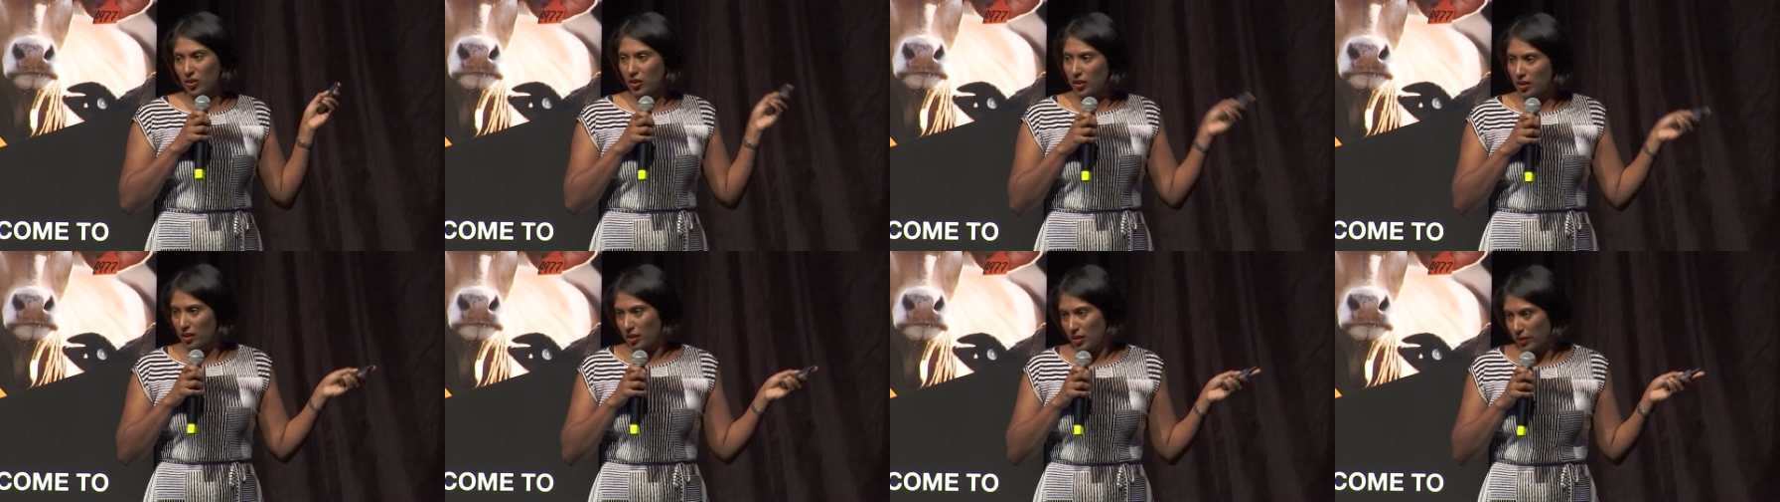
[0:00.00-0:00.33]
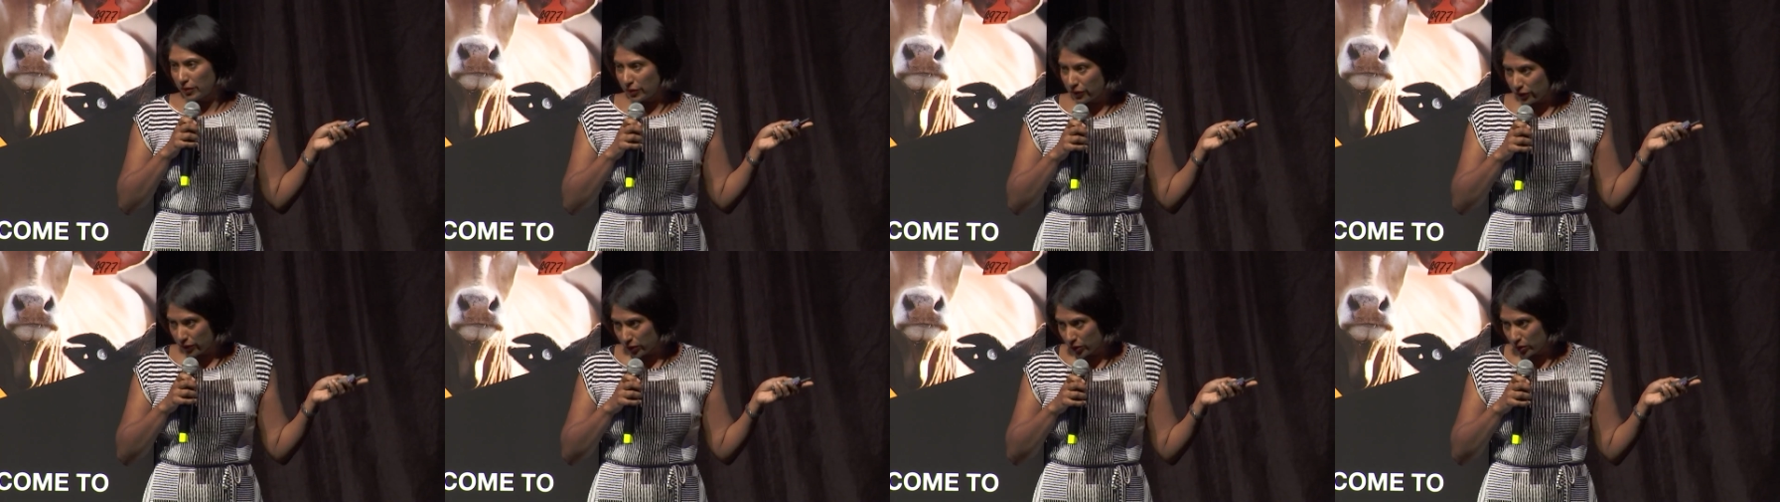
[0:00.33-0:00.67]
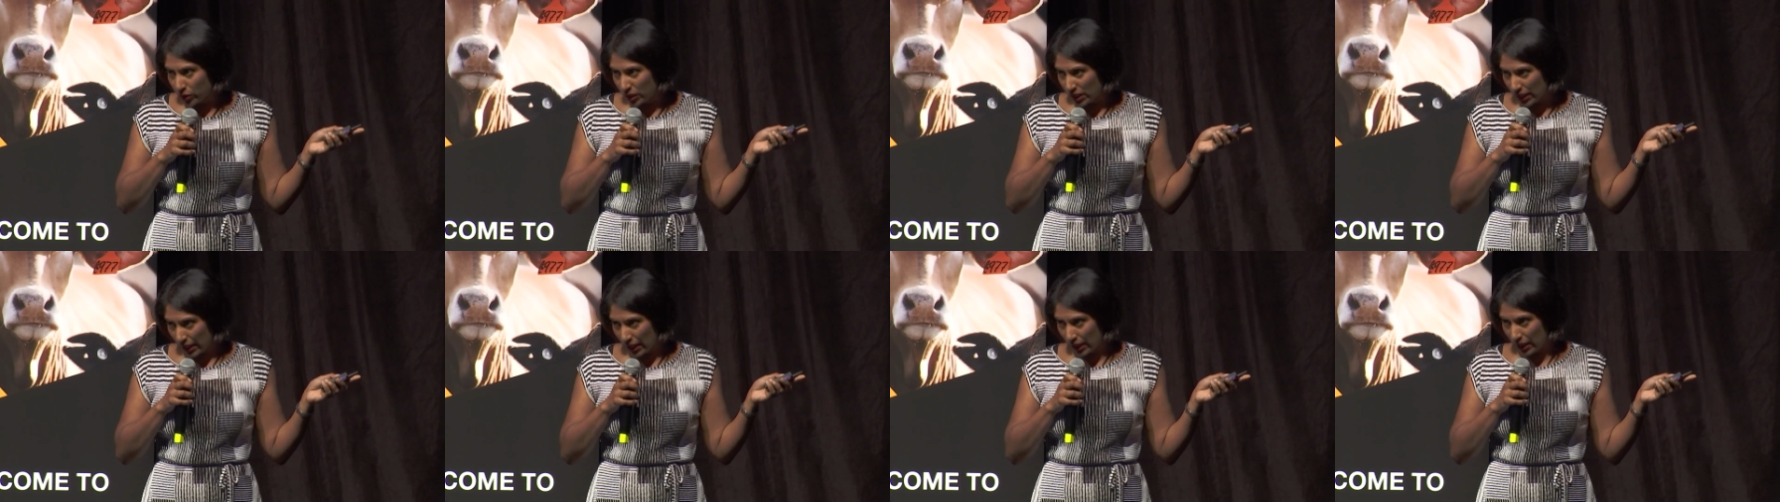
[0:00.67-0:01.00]
got enough
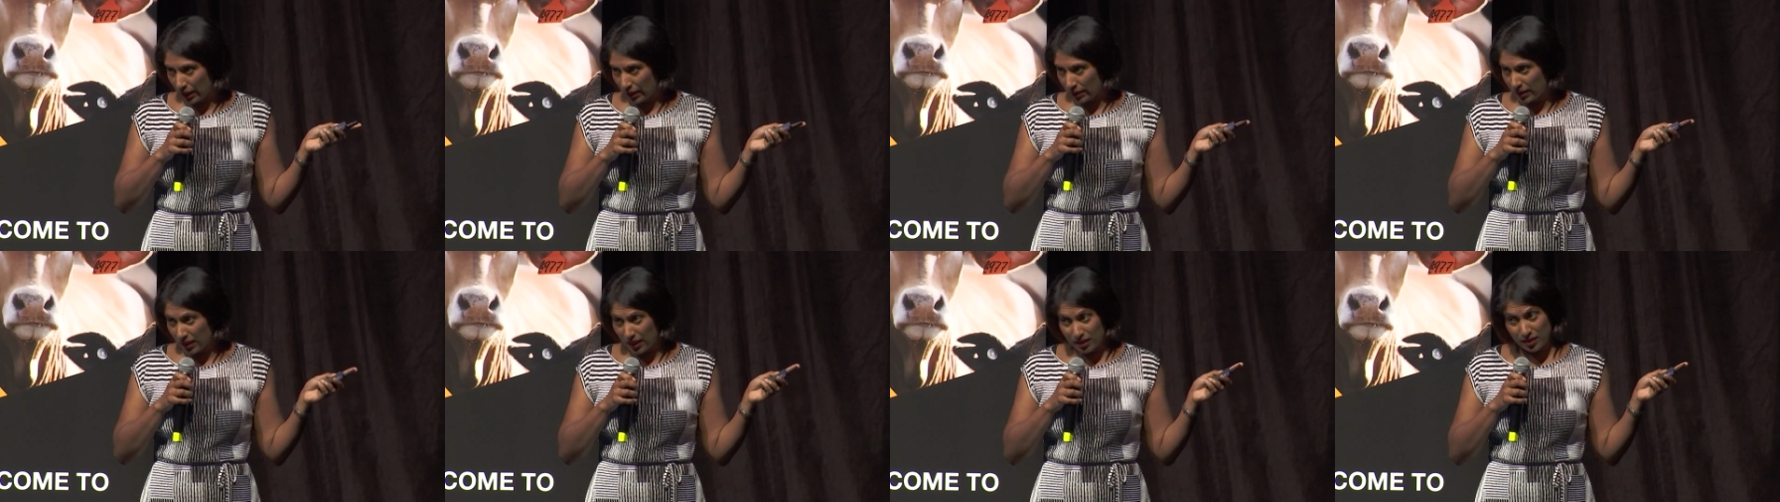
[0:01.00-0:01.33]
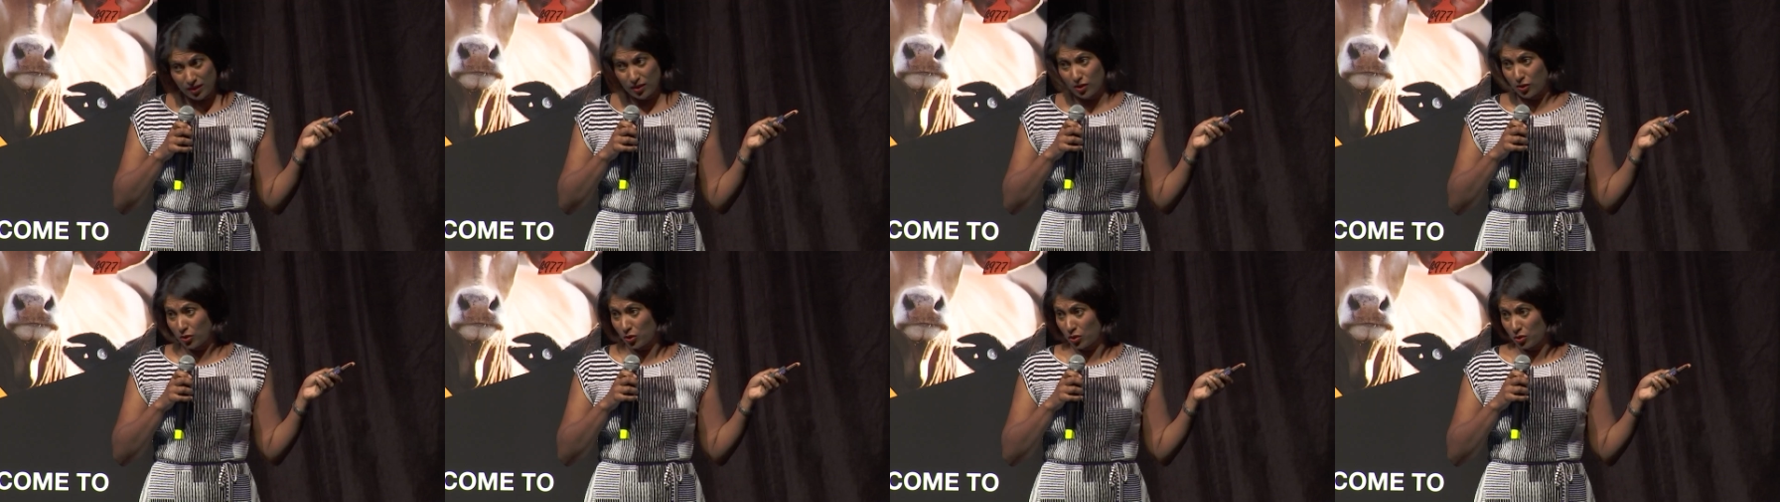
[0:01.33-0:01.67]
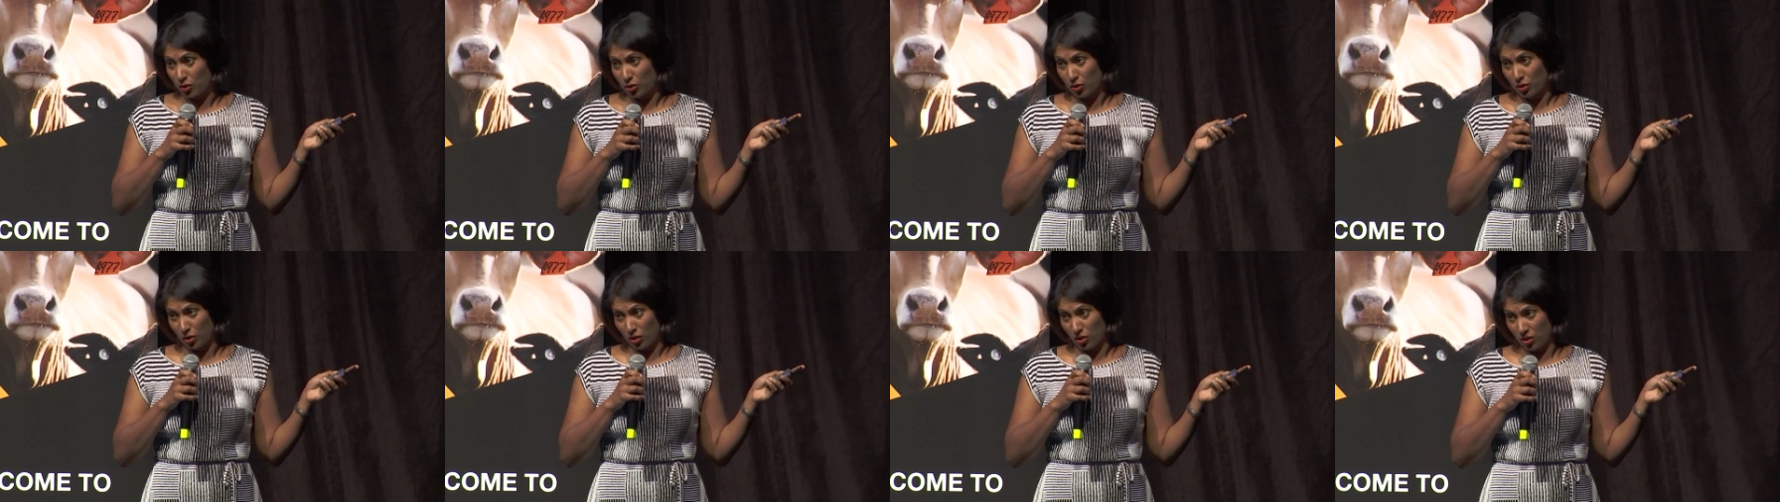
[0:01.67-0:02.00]
food to eat. That's not
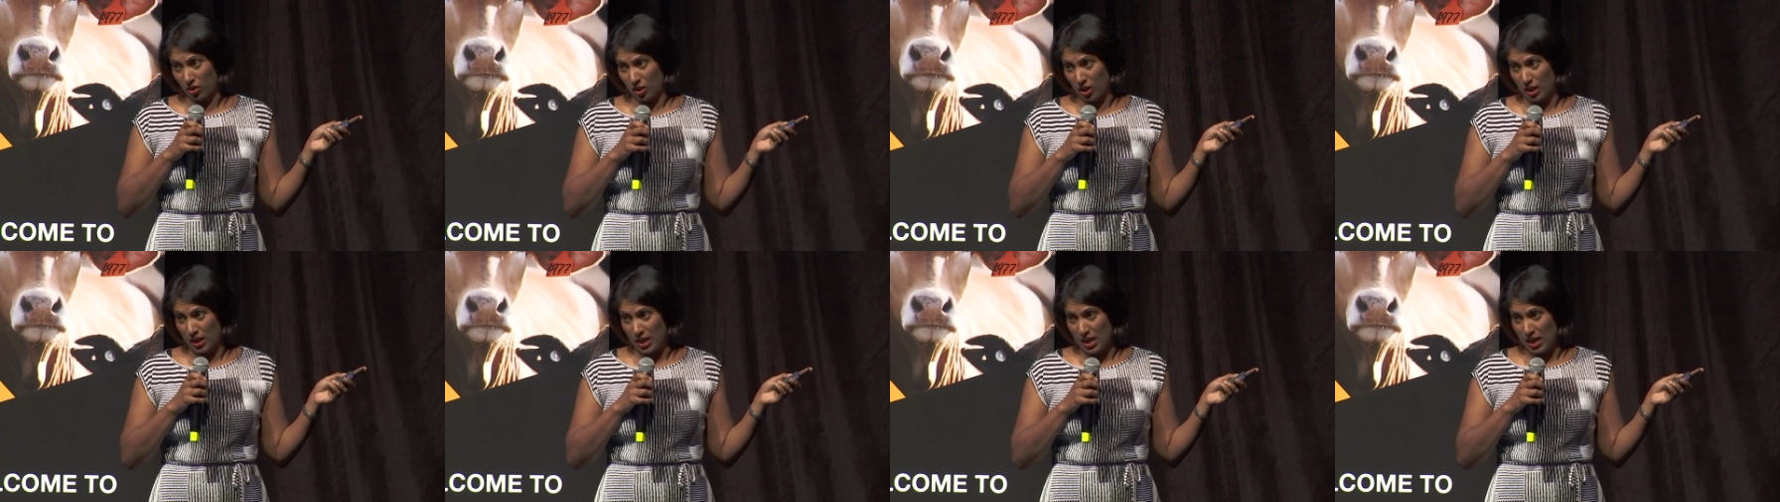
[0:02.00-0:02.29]
true.